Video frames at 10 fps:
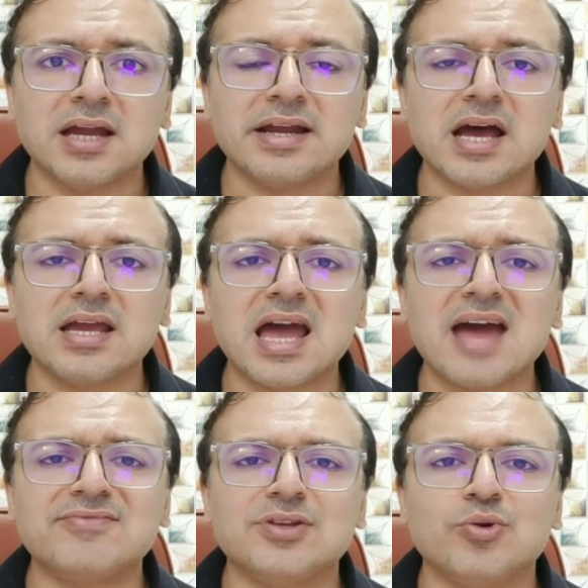and I
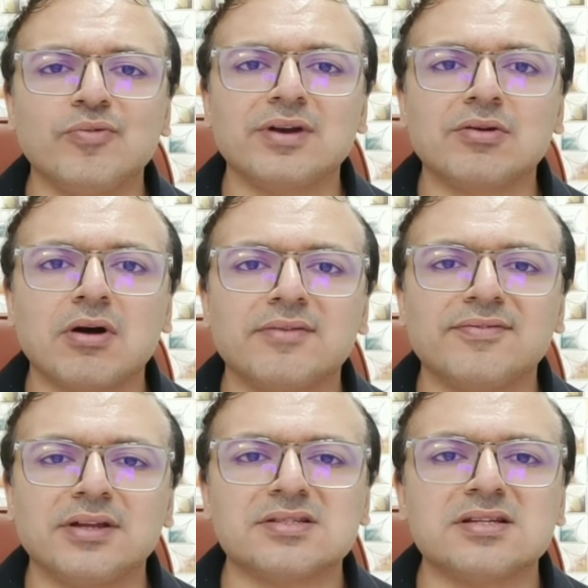have the
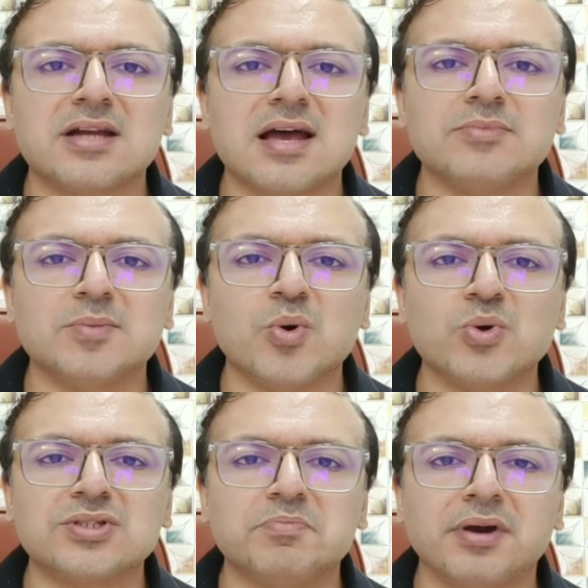overconfidence that I am the
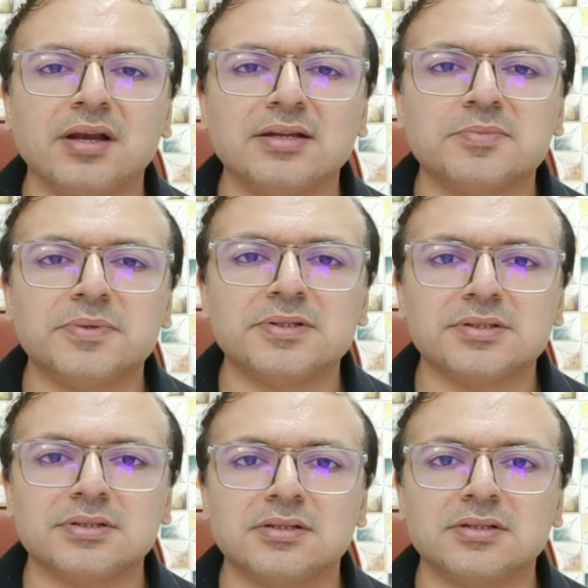most brilliant
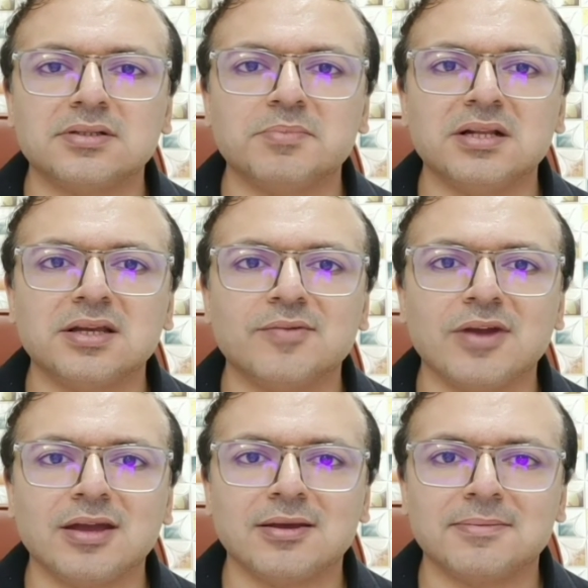person under the Milky
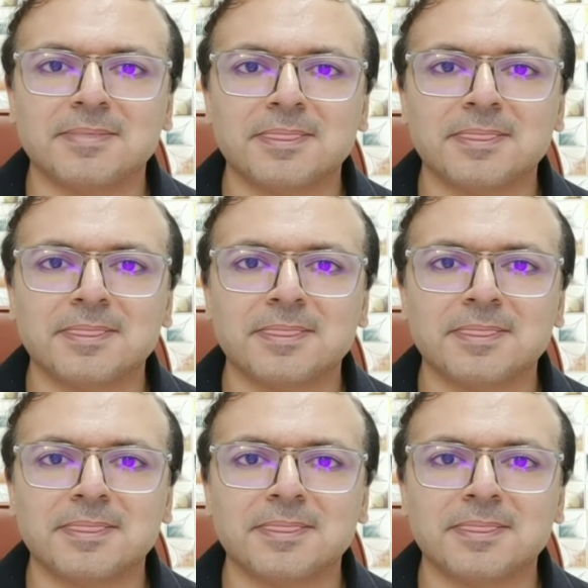Way.